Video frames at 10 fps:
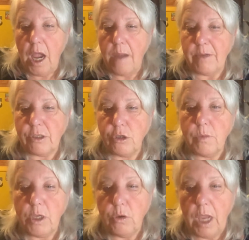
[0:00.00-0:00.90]
I'm
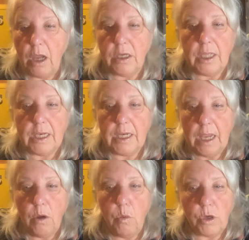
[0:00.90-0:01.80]
assuming you calculated
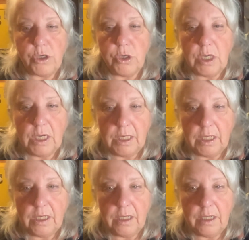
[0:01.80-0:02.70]
out what you
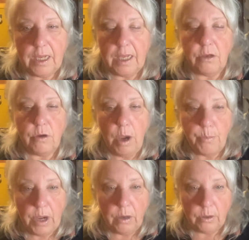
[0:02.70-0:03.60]
needed and you
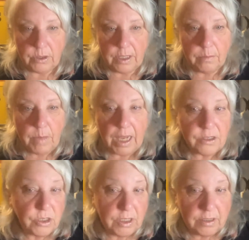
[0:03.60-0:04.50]
got power that
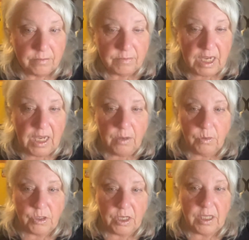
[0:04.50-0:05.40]
matched it,
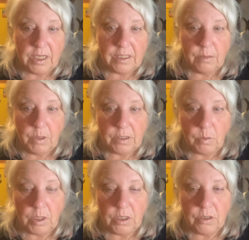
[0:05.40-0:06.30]
which I think is the best
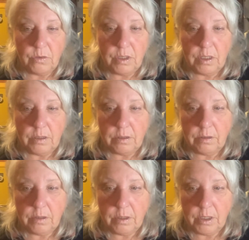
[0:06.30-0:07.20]
way to do it.
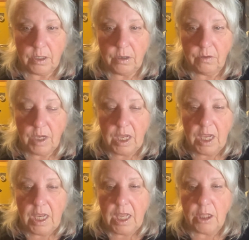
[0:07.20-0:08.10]
You know,
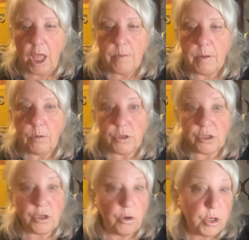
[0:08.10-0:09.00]
a lot of people
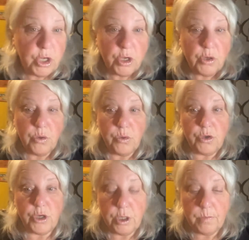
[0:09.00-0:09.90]
just go
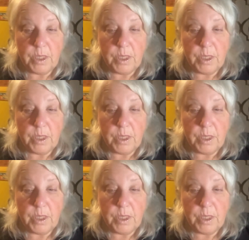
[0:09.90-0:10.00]
huge